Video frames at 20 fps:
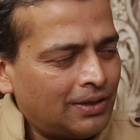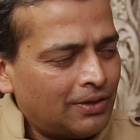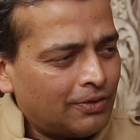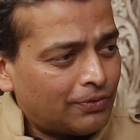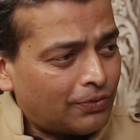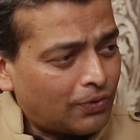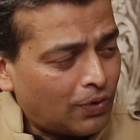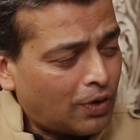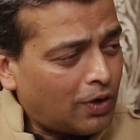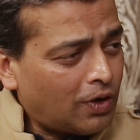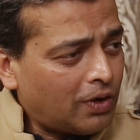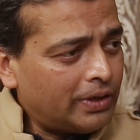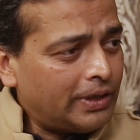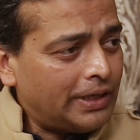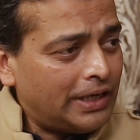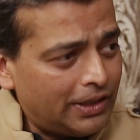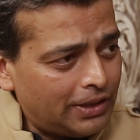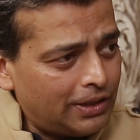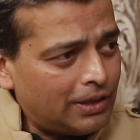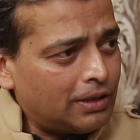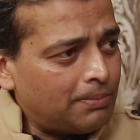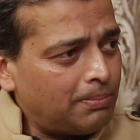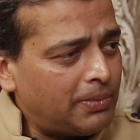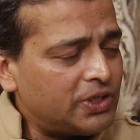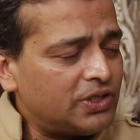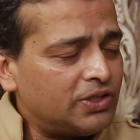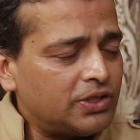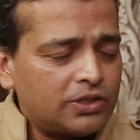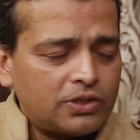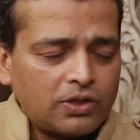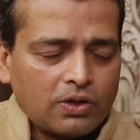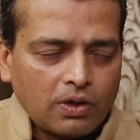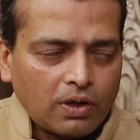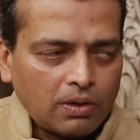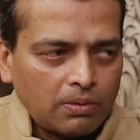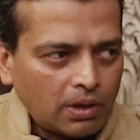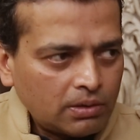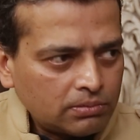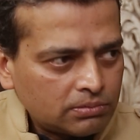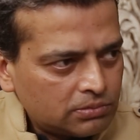for Indian business
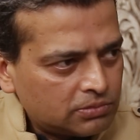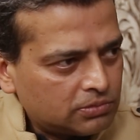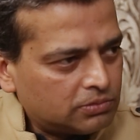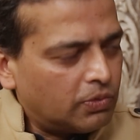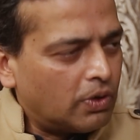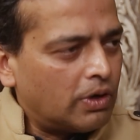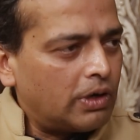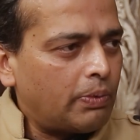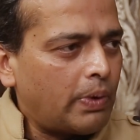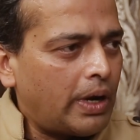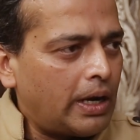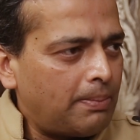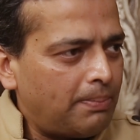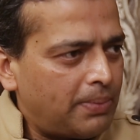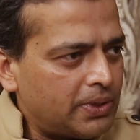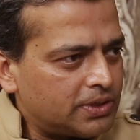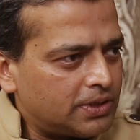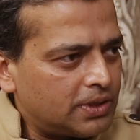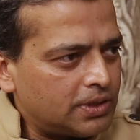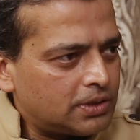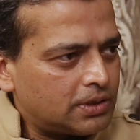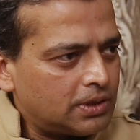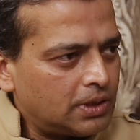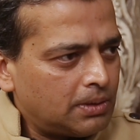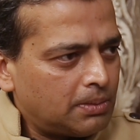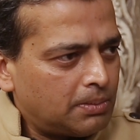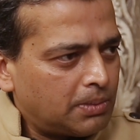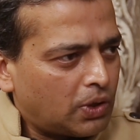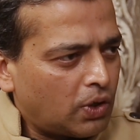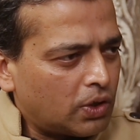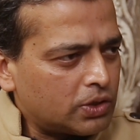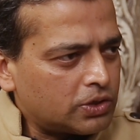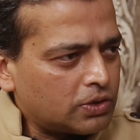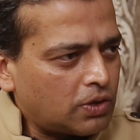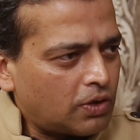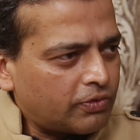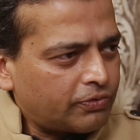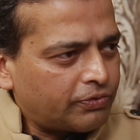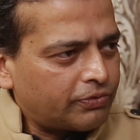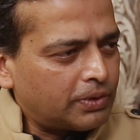or worldwide business because
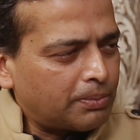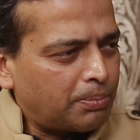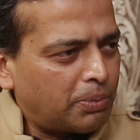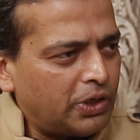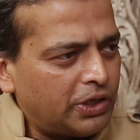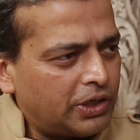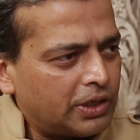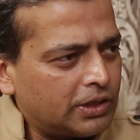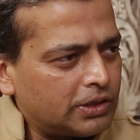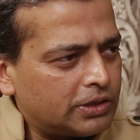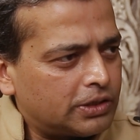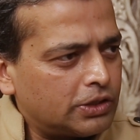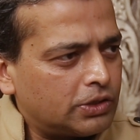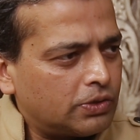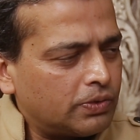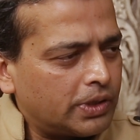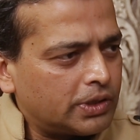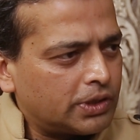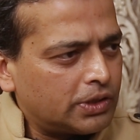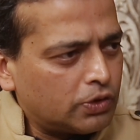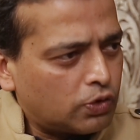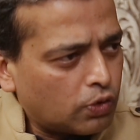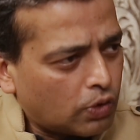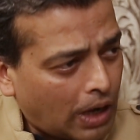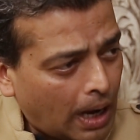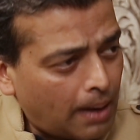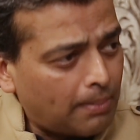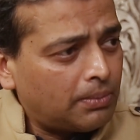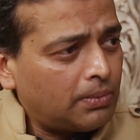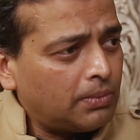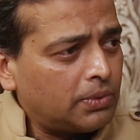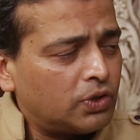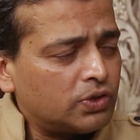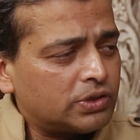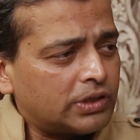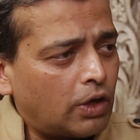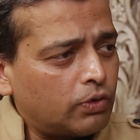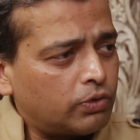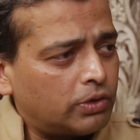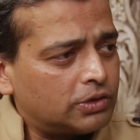of the political situation to come to
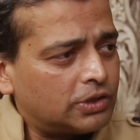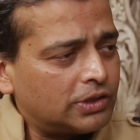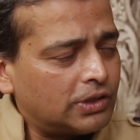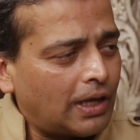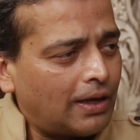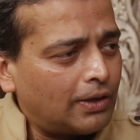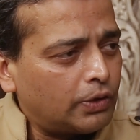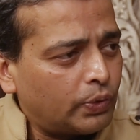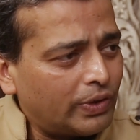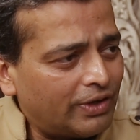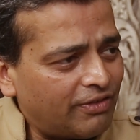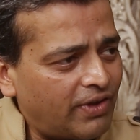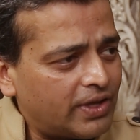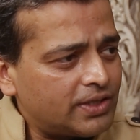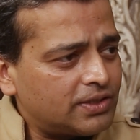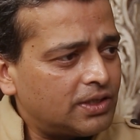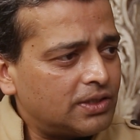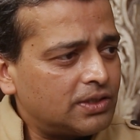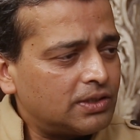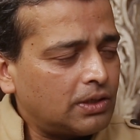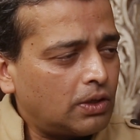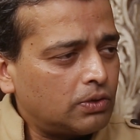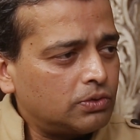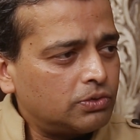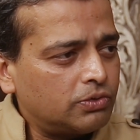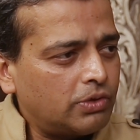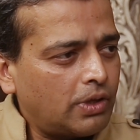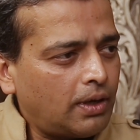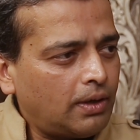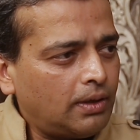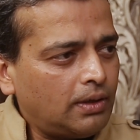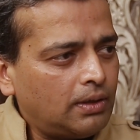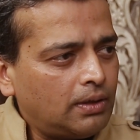South Sudan, to invest in South Sudan?